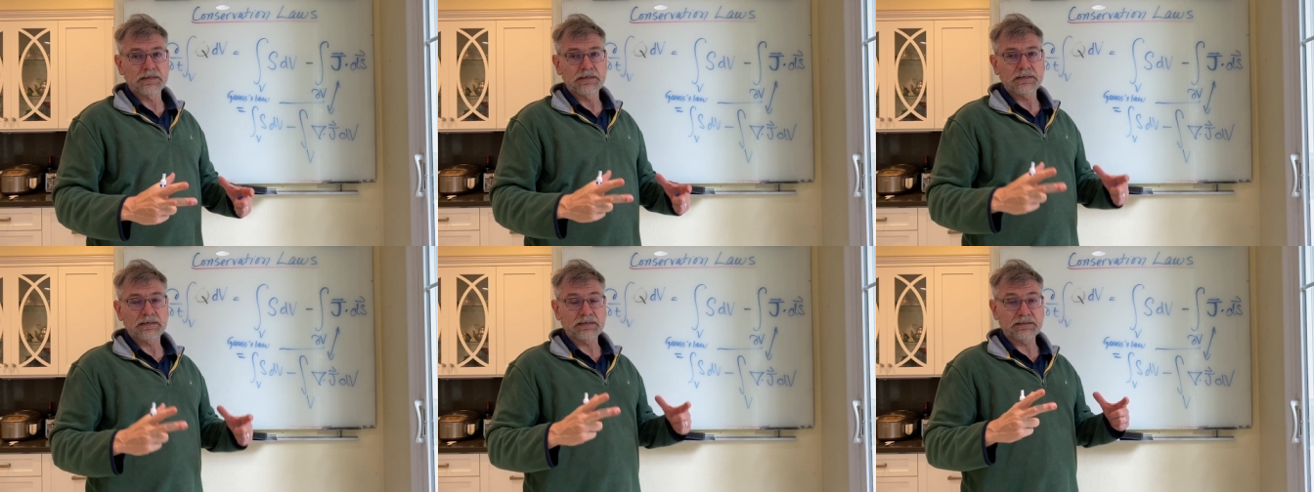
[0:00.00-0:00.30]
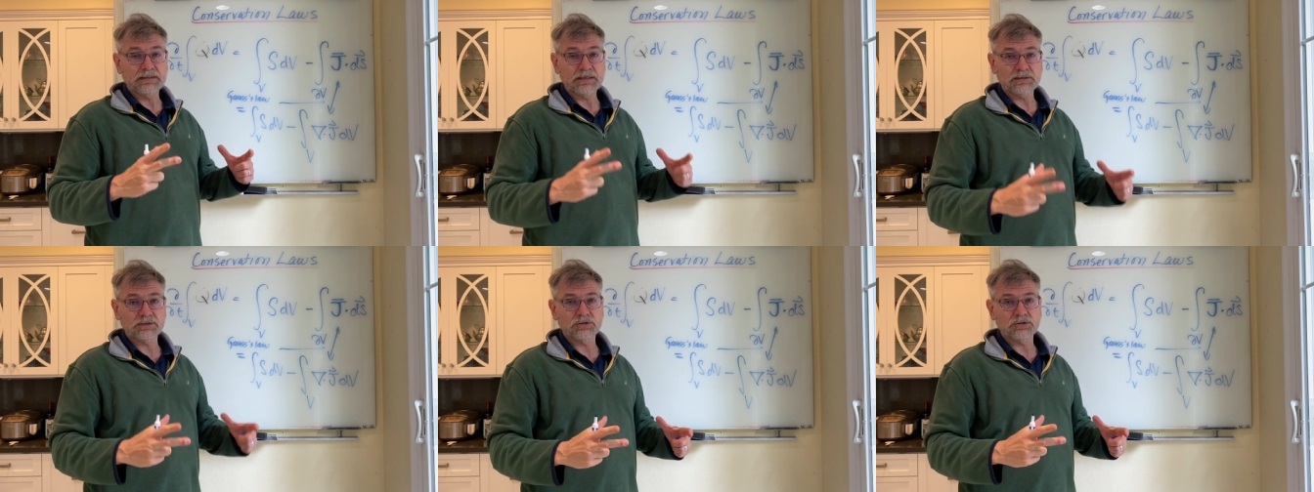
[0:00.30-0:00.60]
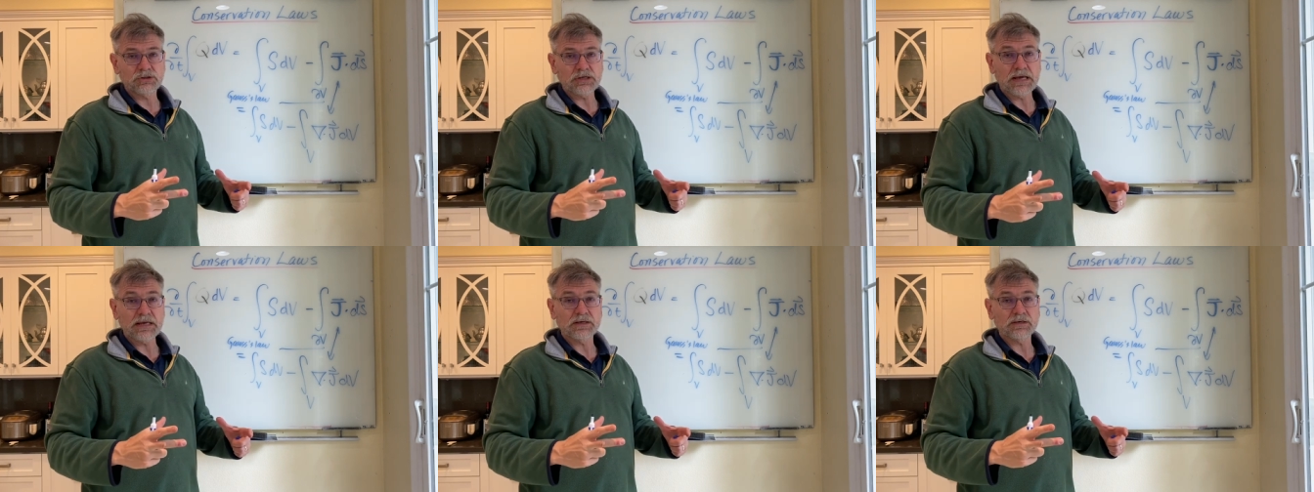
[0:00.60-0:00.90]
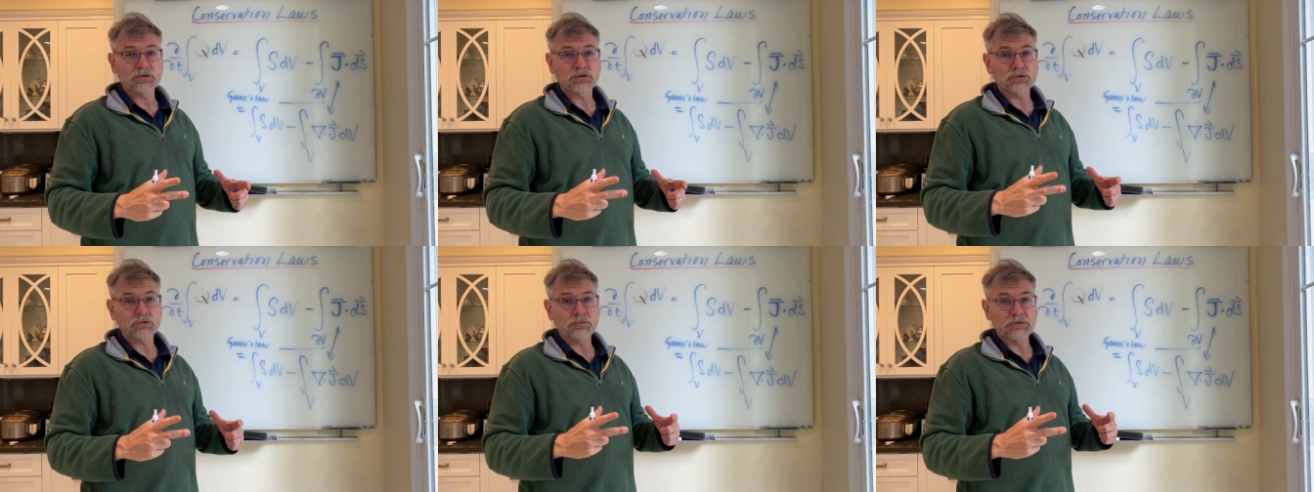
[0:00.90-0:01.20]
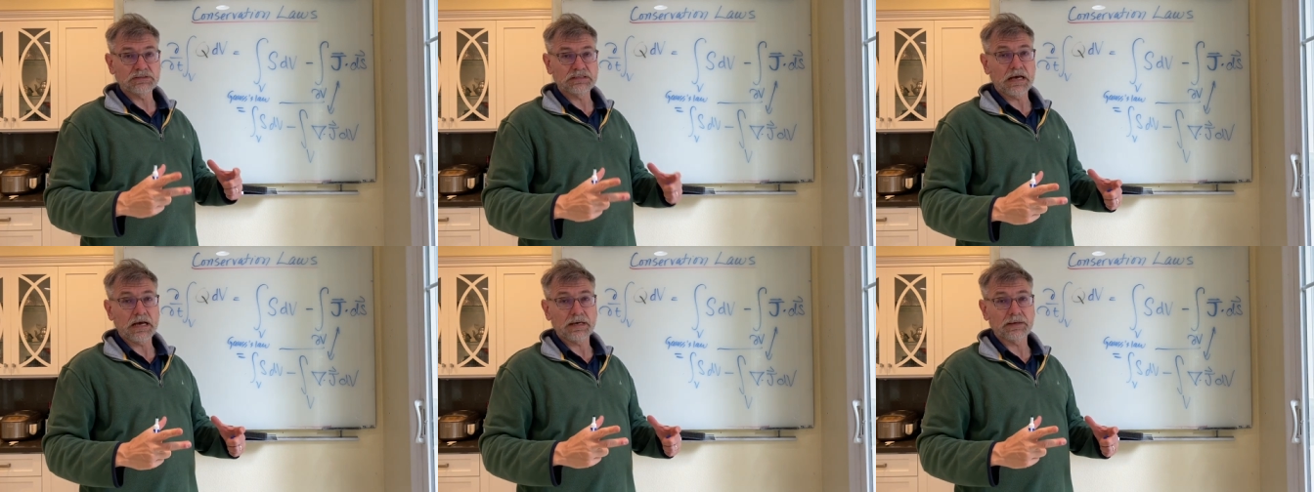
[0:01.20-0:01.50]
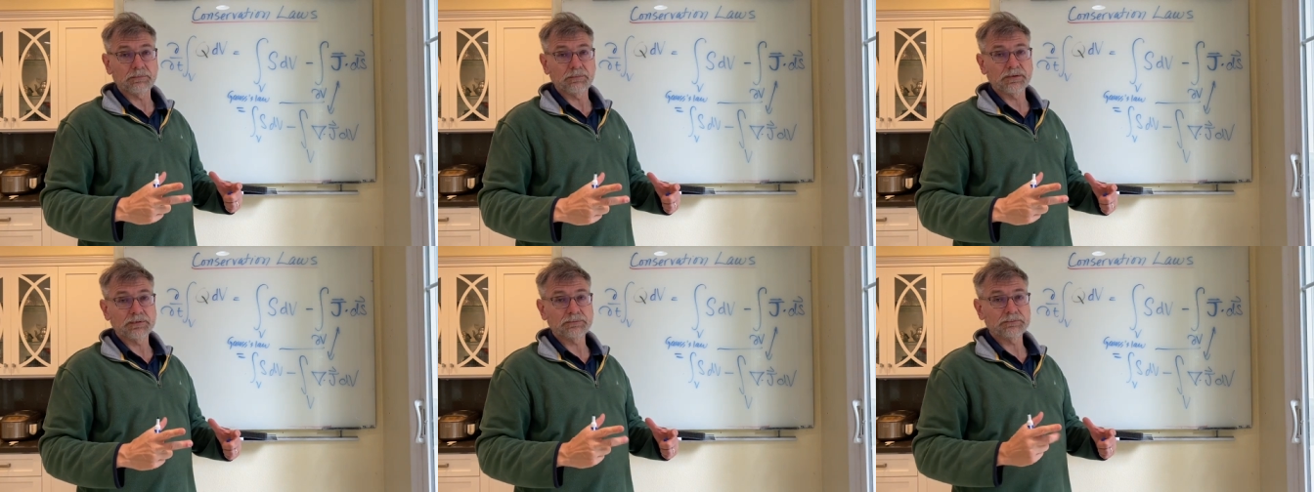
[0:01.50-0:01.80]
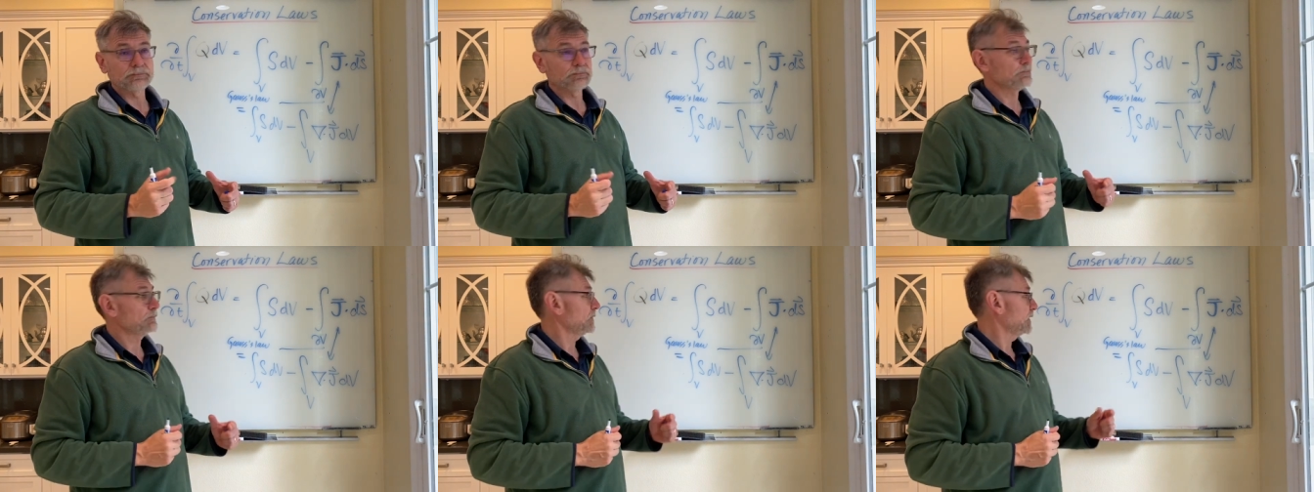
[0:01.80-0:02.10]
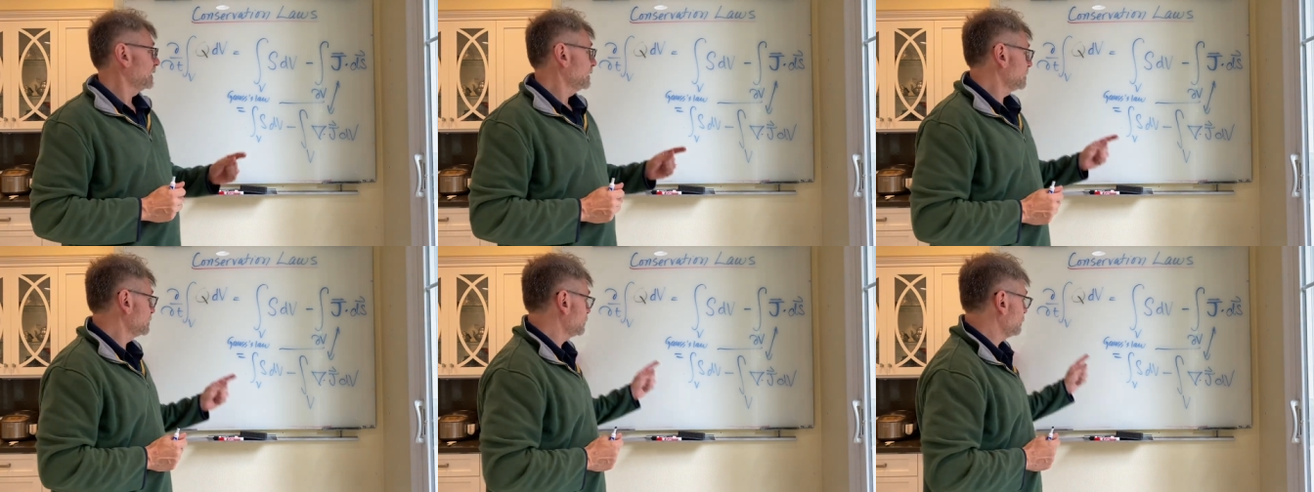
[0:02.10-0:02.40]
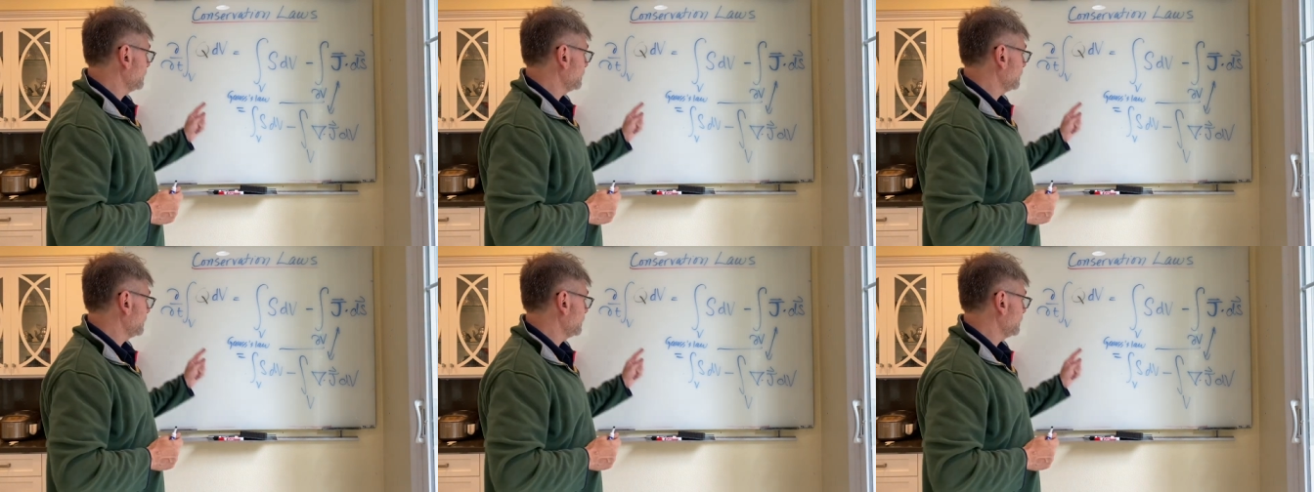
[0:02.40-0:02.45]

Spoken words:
it doesn't change with time. So